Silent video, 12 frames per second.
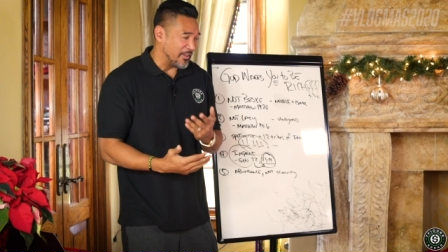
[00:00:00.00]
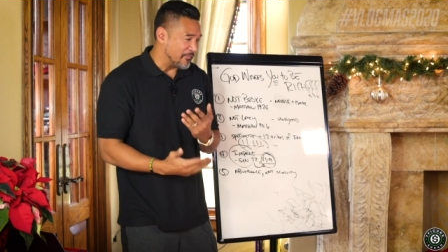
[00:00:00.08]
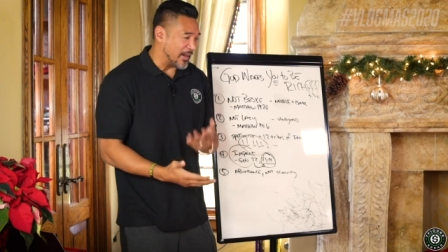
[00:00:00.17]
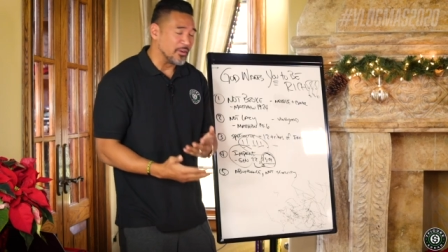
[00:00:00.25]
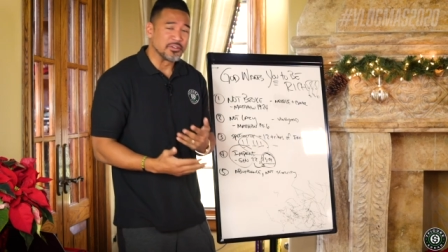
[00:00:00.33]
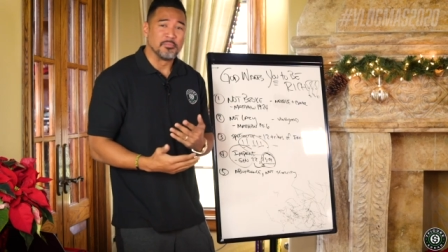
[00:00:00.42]
And when
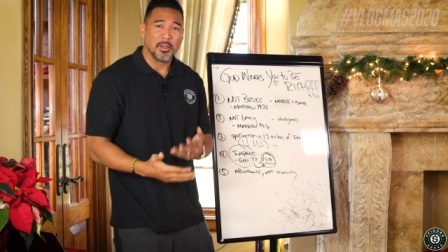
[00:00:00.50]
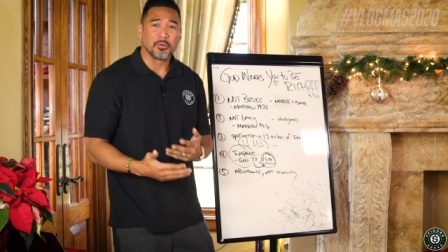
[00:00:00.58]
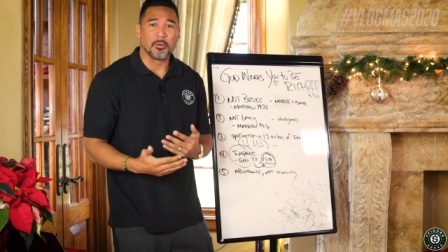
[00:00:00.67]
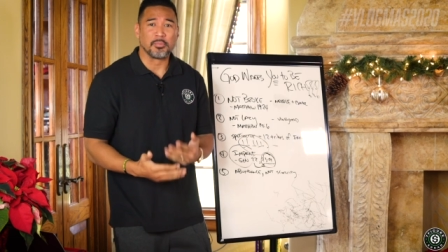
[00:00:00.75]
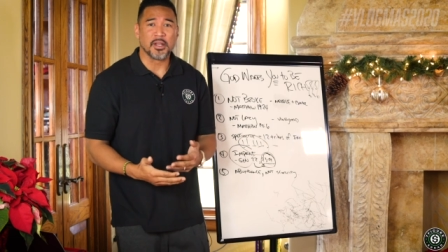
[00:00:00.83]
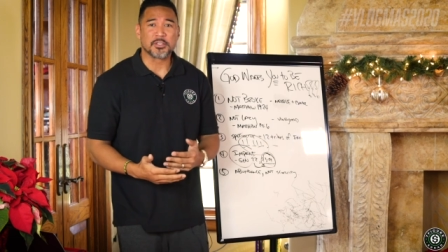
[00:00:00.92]
they follow those
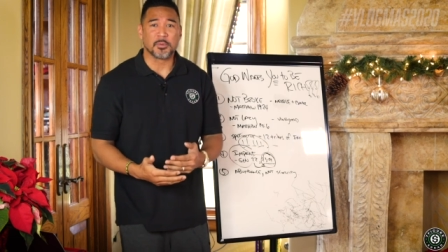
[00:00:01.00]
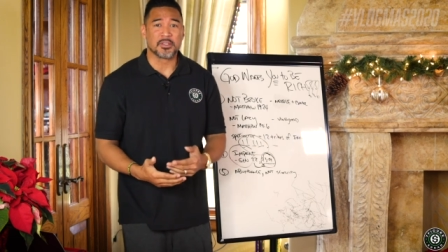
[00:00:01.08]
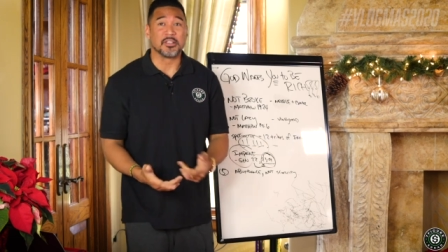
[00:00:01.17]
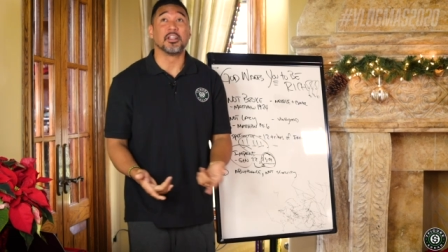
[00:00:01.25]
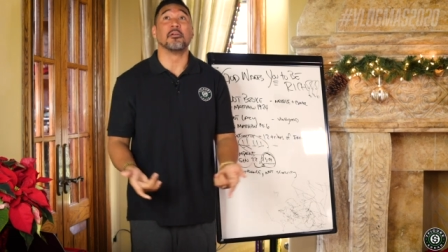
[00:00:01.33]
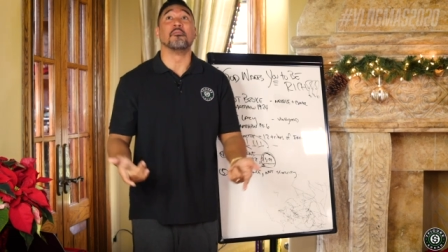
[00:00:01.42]
biblical
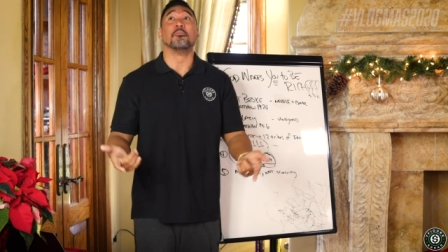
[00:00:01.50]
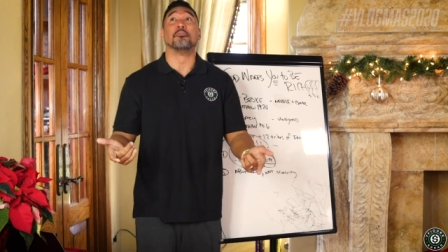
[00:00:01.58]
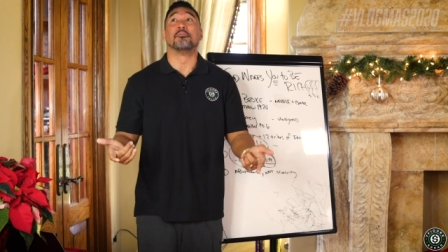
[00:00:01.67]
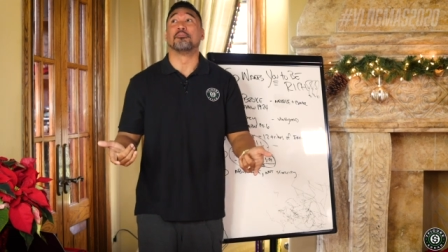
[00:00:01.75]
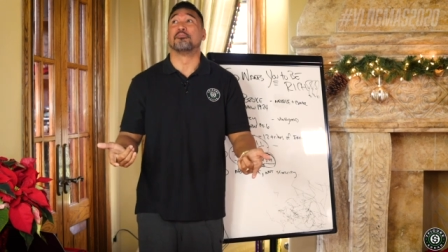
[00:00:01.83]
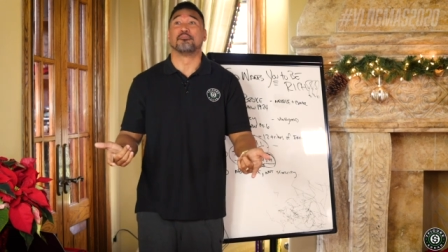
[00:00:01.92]
principles,
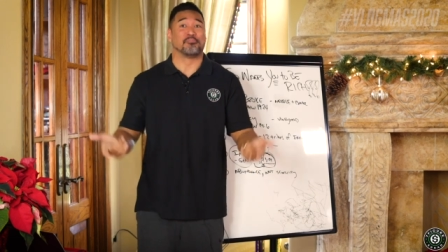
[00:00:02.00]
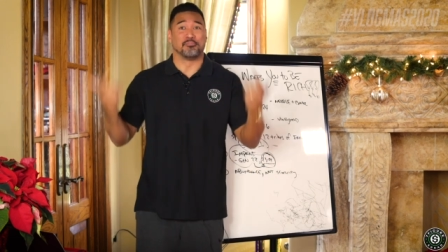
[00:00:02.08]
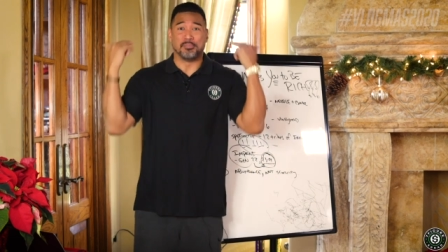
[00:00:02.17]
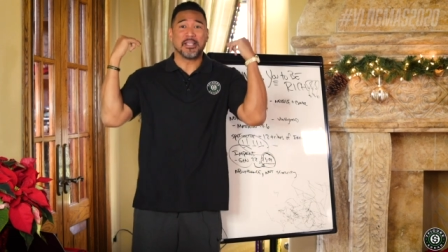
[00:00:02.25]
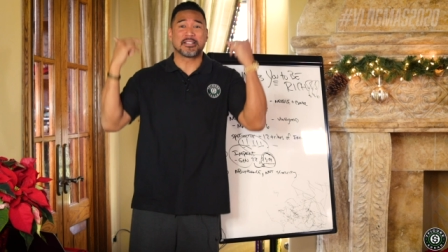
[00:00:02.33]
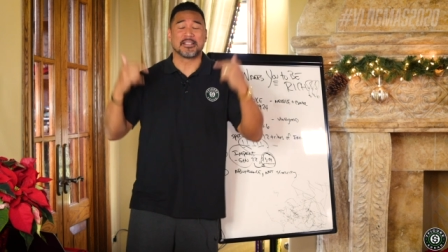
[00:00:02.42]
their
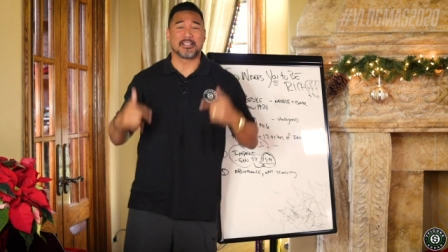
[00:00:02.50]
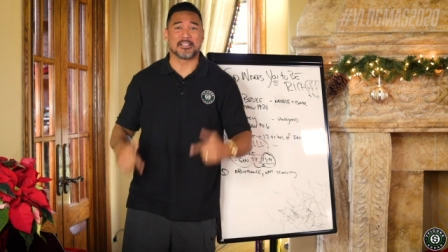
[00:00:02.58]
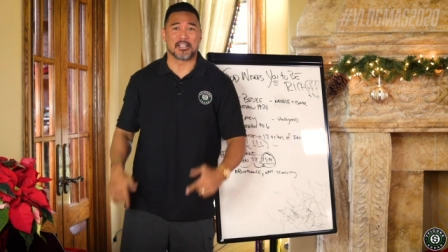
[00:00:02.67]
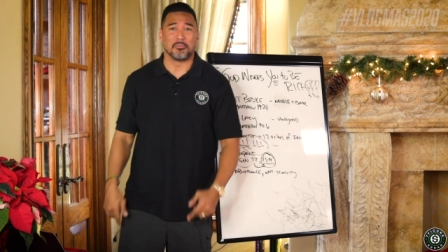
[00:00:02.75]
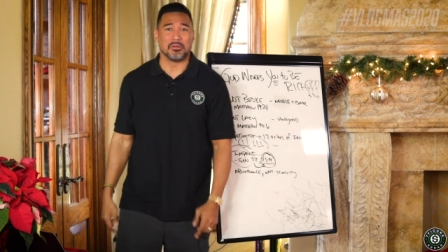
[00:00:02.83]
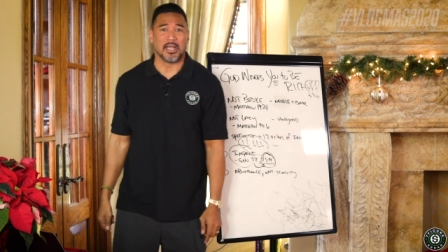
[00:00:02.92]

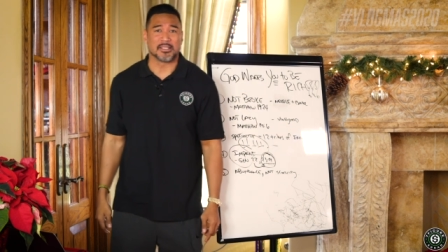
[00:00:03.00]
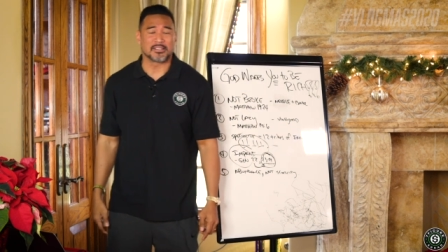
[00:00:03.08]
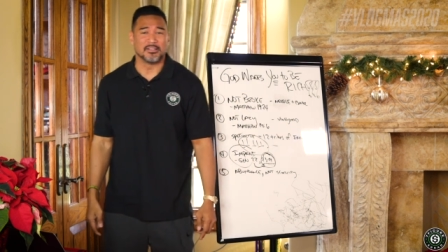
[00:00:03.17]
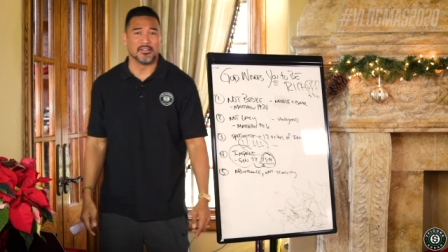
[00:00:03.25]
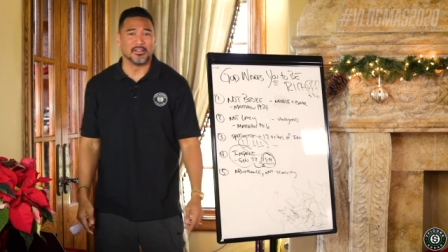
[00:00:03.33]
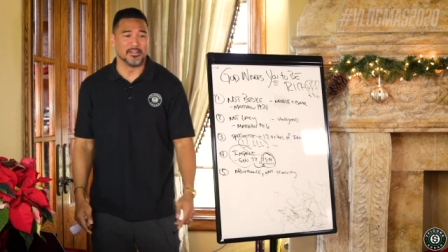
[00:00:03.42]
businesses are
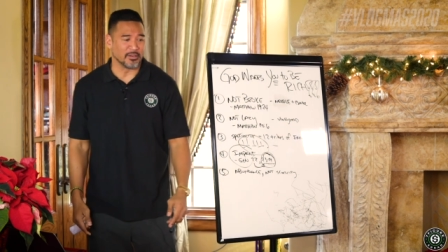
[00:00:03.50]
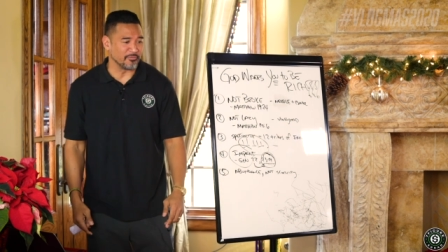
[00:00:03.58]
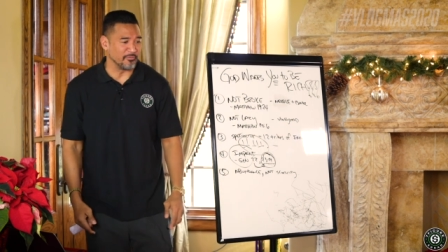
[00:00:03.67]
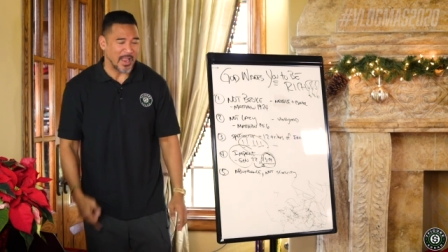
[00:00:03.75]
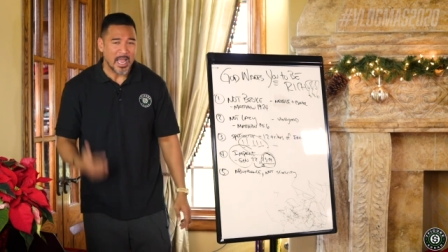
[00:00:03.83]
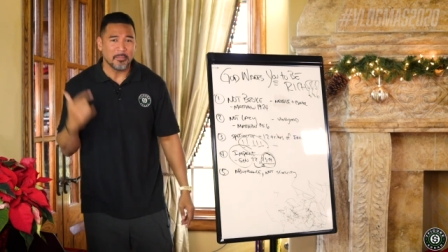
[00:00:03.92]
blessed,
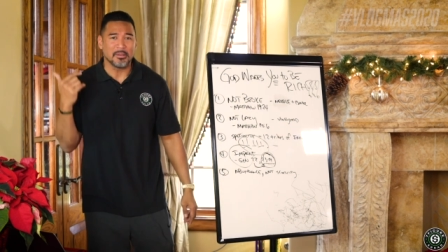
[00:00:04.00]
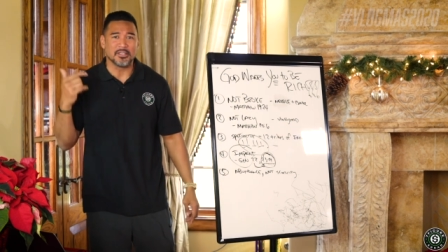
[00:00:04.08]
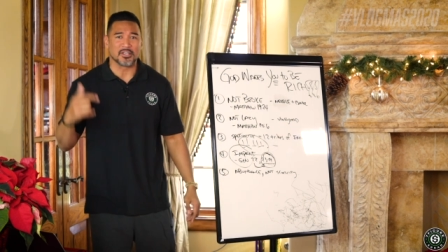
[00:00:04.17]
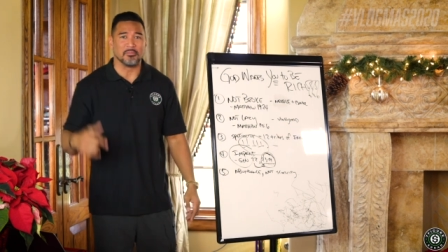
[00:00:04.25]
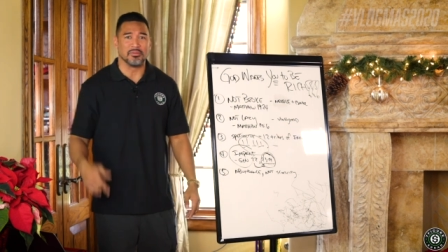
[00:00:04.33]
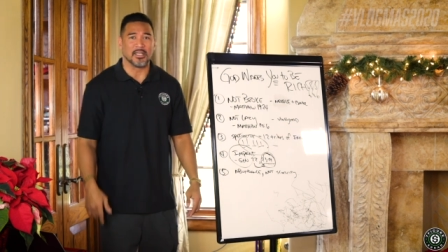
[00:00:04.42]
their
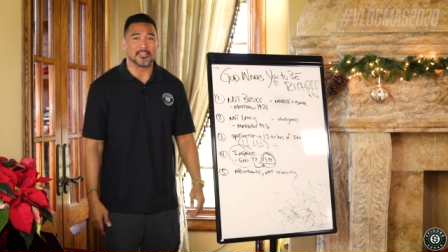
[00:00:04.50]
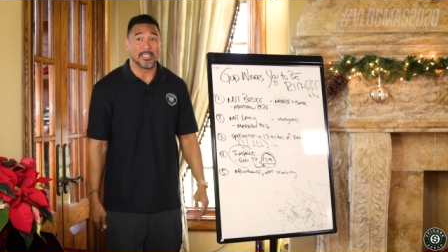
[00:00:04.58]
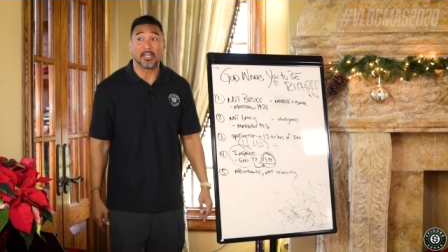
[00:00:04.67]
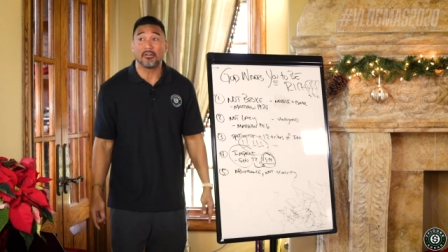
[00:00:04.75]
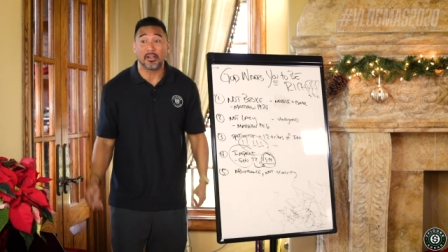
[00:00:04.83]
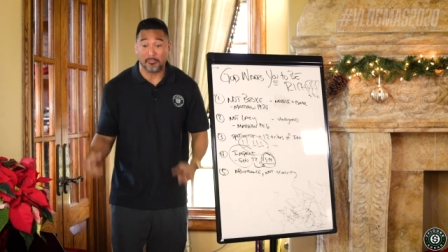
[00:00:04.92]
families are
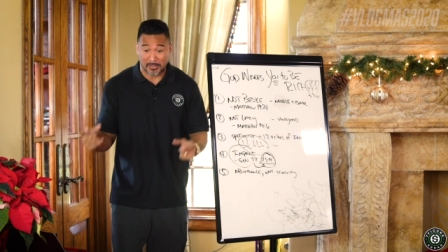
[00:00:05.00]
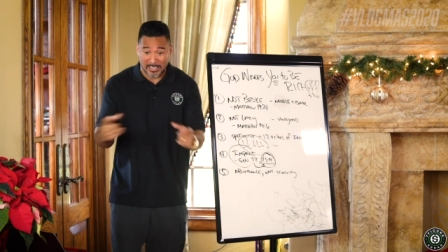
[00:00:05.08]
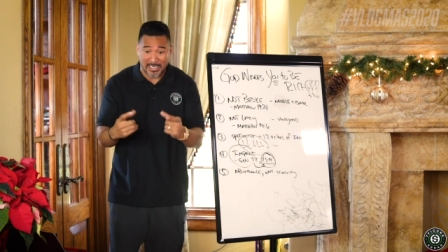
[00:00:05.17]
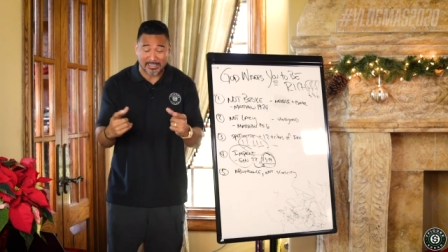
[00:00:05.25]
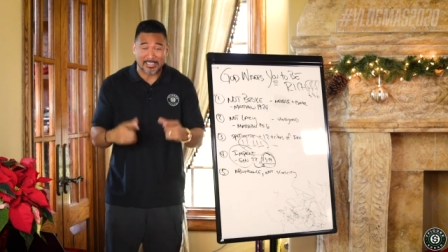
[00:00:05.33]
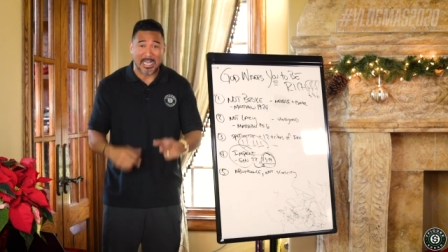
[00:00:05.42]
blessed, and they don't even
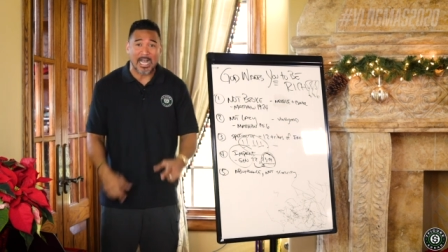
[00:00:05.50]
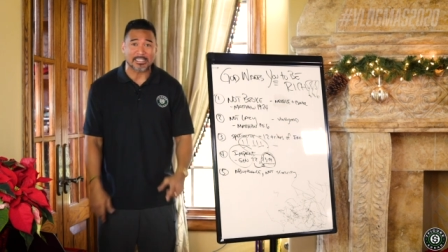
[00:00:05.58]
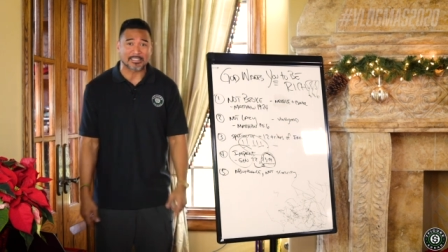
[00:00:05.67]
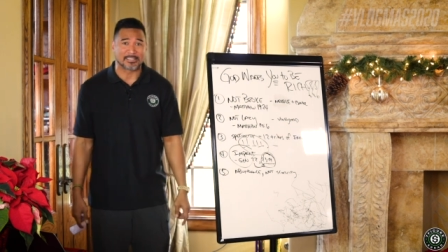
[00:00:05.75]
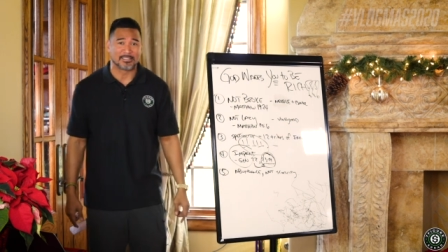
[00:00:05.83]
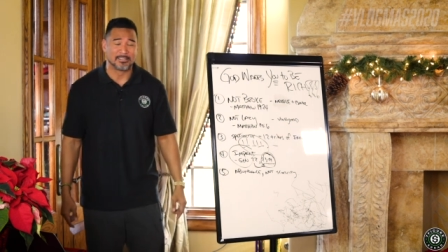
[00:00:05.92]
connect the
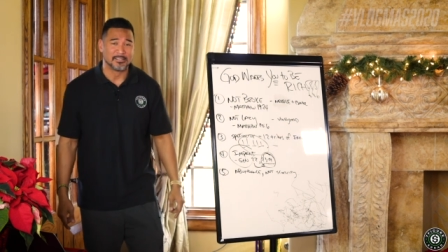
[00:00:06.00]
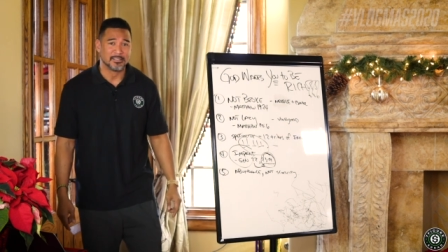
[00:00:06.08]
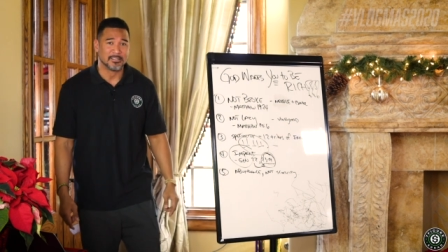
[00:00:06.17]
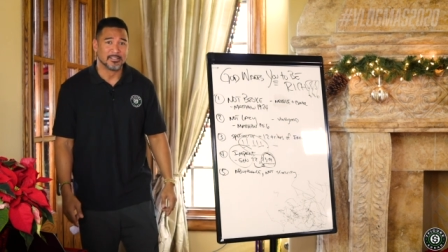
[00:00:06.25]
dots.